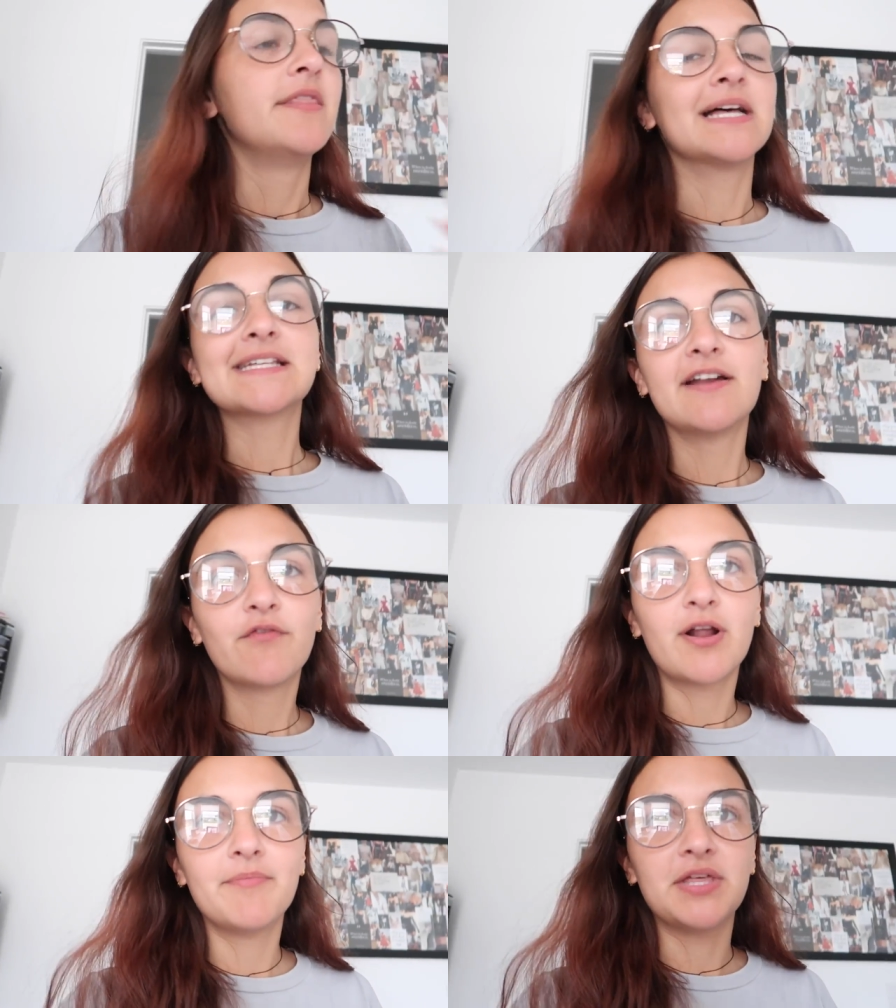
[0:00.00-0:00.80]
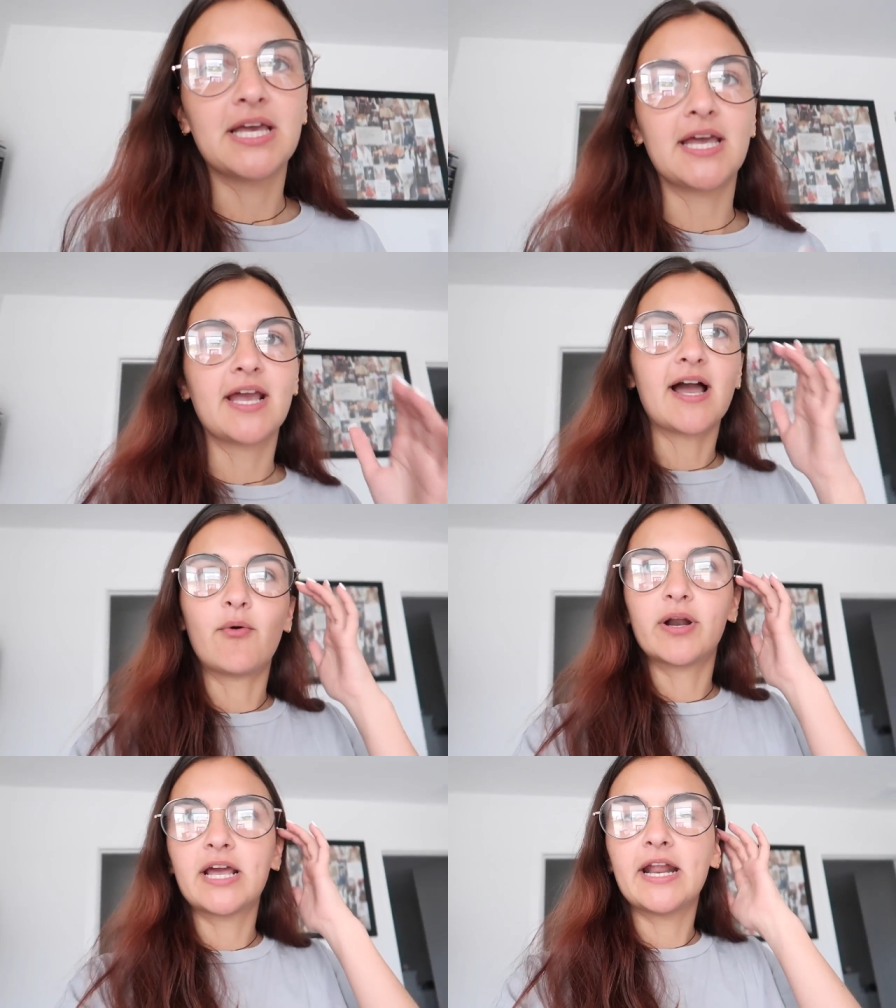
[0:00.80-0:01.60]
that's kind of what I'm thinking. I
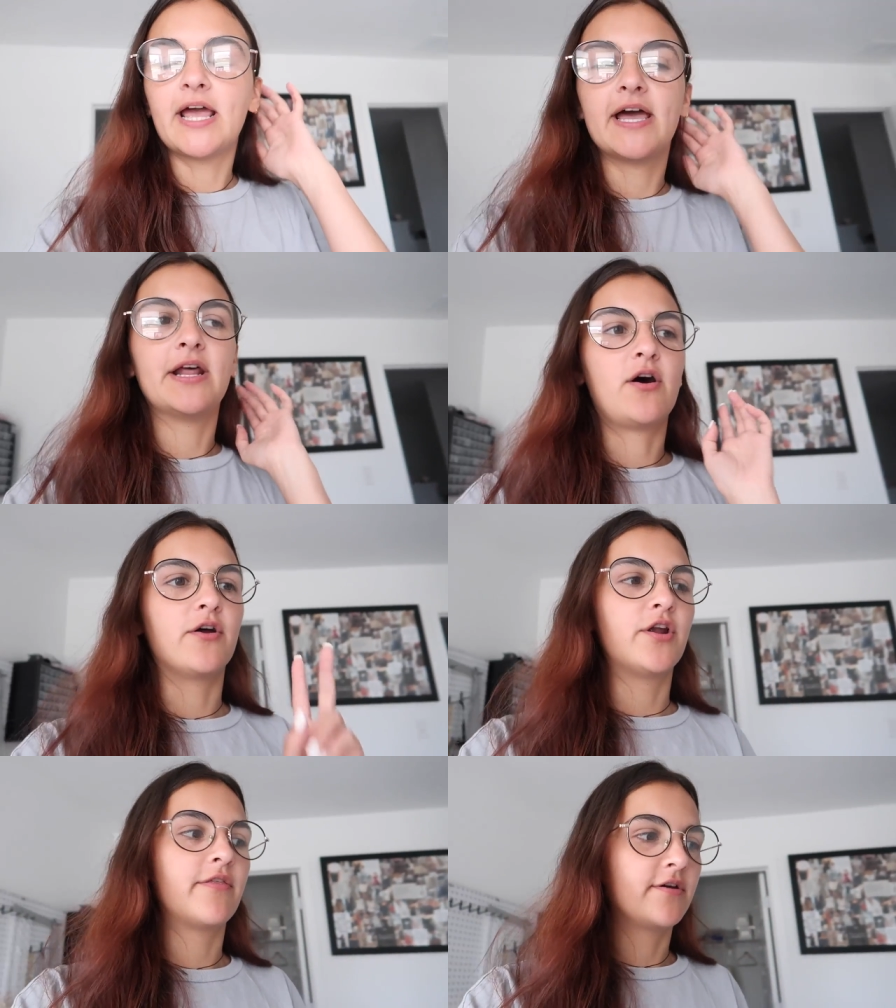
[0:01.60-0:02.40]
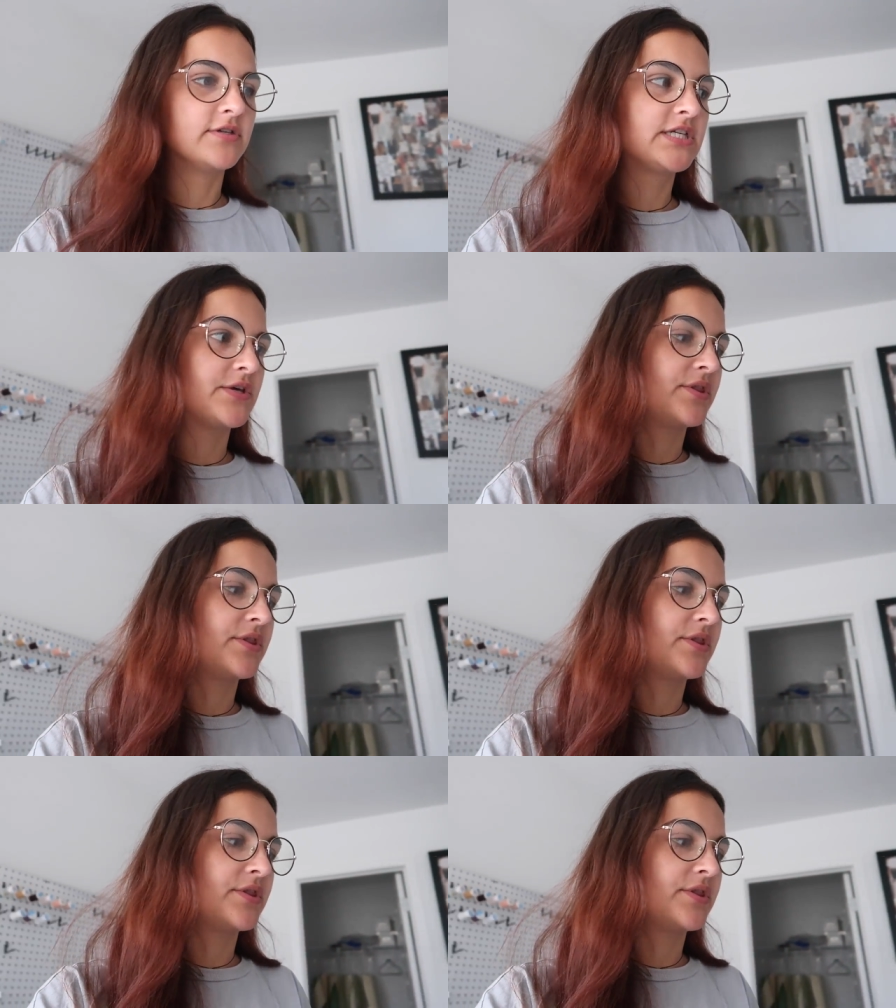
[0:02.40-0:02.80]
want to get ahead on those two